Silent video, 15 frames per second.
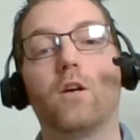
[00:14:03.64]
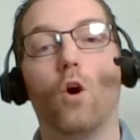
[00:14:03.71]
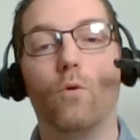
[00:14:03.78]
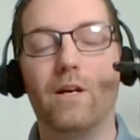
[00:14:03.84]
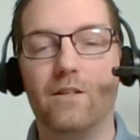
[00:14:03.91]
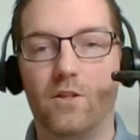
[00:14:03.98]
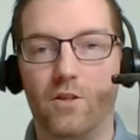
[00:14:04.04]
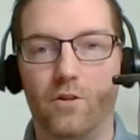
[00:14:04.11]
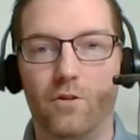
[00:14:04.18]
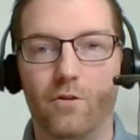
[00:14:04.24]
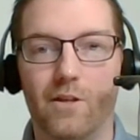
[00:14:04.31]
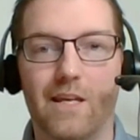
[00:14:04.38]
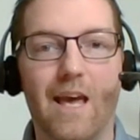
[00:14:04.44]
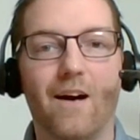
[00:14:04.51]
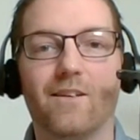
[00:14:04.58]
I go
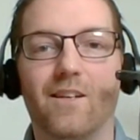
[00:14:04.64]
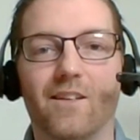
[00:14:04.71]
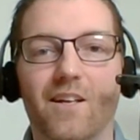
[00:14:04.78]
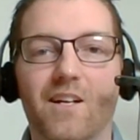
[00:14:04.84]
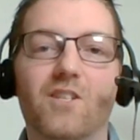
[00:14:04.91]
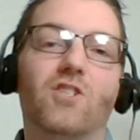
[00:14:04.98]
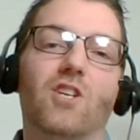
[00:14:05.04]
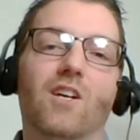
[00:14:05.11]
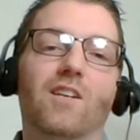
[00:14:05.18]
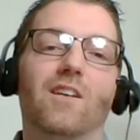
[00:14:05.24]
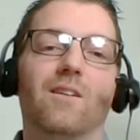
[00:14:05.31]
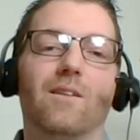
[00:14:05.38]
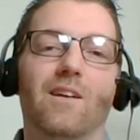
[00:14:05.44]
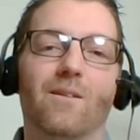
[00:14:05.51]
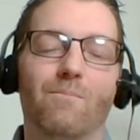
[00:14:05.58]
into the calculation
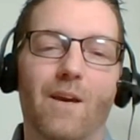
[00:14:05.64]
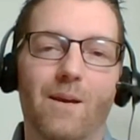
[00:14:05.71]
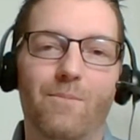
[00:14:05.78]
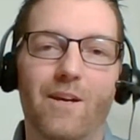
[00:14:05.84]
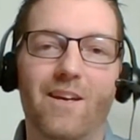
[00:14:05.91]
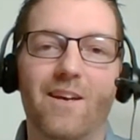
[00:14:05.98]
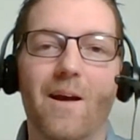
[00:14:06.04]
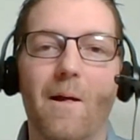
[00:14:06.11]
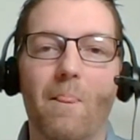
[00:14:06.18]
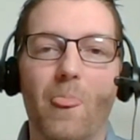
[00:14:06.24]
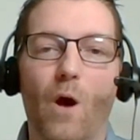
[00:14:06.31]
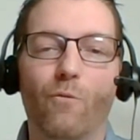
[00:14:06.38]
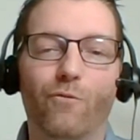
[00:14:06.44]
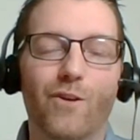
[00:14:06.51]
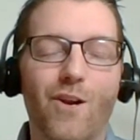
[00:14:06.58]
and, and maybe
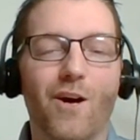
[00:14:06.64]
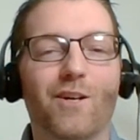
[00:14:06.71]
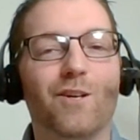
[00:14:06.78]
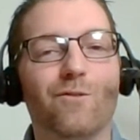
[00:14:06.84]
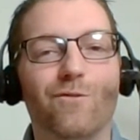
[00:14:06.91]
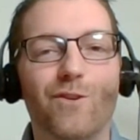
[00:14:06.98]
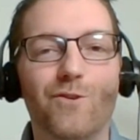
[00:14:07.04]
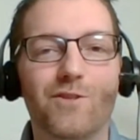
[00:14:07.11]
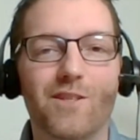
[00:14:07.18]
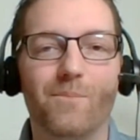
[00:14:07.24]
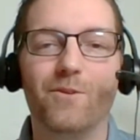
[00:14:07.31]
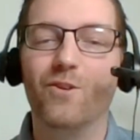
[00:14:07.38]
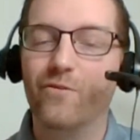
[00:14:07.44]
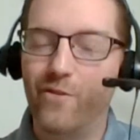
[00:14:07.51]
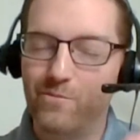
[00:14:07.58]
hopefully not confuse some
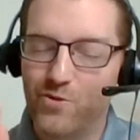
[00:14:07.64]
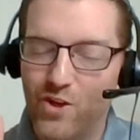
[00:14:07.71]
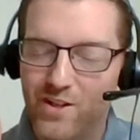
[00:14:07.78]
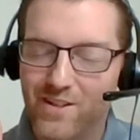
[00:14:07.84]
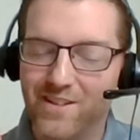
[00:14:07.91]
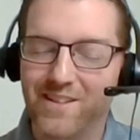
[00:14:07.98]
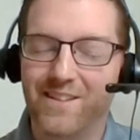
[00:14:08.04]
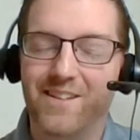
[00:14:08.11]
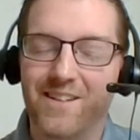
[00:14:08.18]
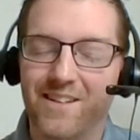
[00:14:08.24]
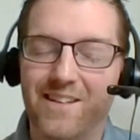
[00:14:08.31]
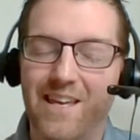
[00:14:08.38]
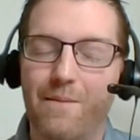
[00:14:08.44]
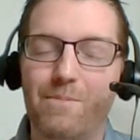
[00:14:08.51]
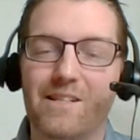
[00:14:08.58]
of you if I'm trying to, going
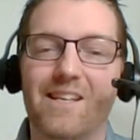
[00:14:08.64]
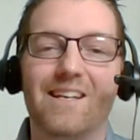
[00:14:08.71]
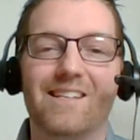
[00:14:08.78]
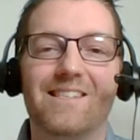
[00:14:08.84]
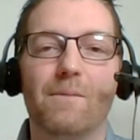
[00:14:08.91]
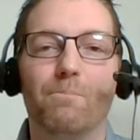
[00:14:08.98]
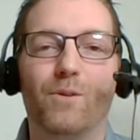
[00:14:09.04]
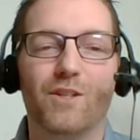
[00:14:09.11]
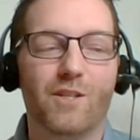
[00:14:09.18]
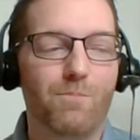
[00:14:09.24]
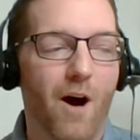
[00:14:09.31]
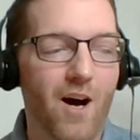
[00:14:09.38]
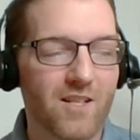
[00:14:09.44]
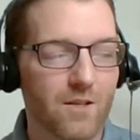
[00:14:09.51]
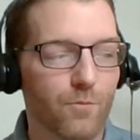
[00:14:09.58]
to keep it as simple as
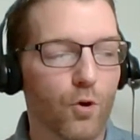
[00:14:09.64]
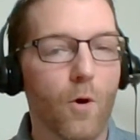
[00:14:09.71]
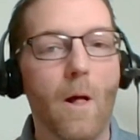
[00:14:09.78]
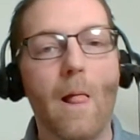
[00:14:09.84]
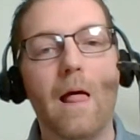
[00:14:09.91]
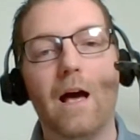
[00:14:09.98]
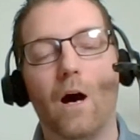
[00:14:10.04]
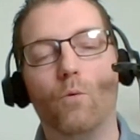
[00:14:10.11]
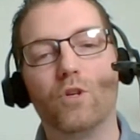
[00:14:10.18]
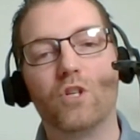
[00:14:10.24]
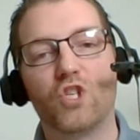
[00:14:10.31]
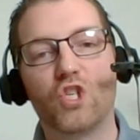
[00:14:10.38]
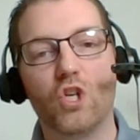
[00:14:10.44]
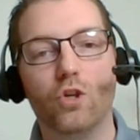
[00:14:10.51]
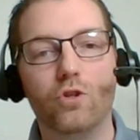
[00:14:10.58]
possible, I want
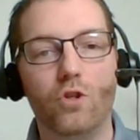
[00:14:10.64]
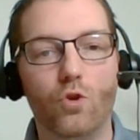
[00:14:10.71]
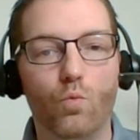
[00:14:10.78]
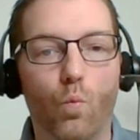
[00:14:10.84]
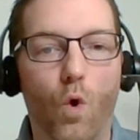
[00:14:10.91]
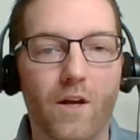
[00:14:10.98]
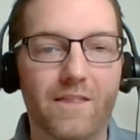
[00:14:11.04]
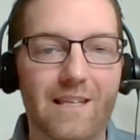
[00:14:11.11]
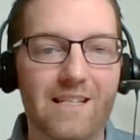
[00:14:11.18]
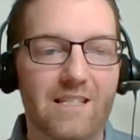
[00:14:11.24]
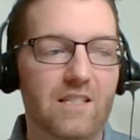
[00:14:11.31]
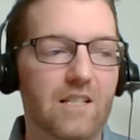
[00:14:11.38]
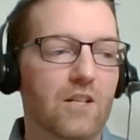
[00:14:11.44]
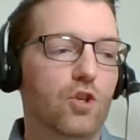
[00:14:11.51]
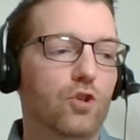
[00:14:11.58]
to show you what these
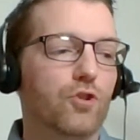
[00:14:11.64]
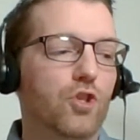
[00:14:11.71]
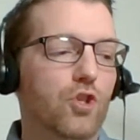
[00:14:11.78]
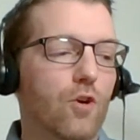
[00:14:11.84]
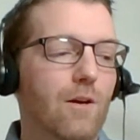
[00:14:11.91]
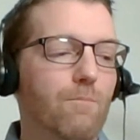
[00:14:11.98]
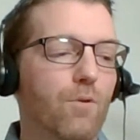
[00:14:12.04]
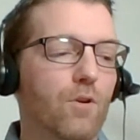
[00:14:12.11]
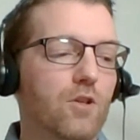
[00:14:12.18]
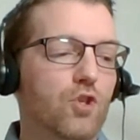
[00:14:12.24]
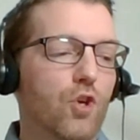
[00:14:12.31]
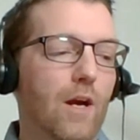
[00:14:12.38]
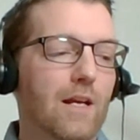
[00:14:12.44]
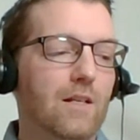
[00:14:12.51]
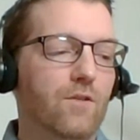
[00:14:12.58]
digital screen printed
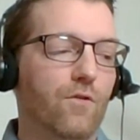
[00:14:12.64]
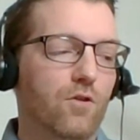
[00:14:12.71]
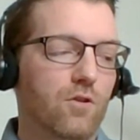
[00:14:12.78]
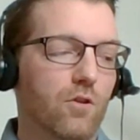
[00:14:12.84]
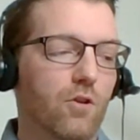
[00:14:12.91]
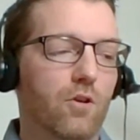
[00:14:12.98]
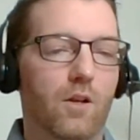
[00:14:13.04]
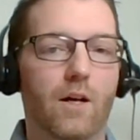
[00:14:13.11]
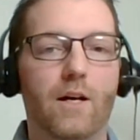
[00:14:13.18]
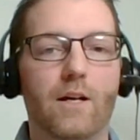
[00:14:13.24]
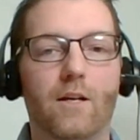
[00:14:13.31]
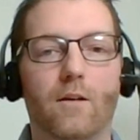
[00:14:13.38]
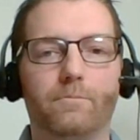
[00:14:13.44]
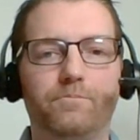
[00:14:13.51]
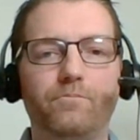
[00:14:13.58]
transfers look like.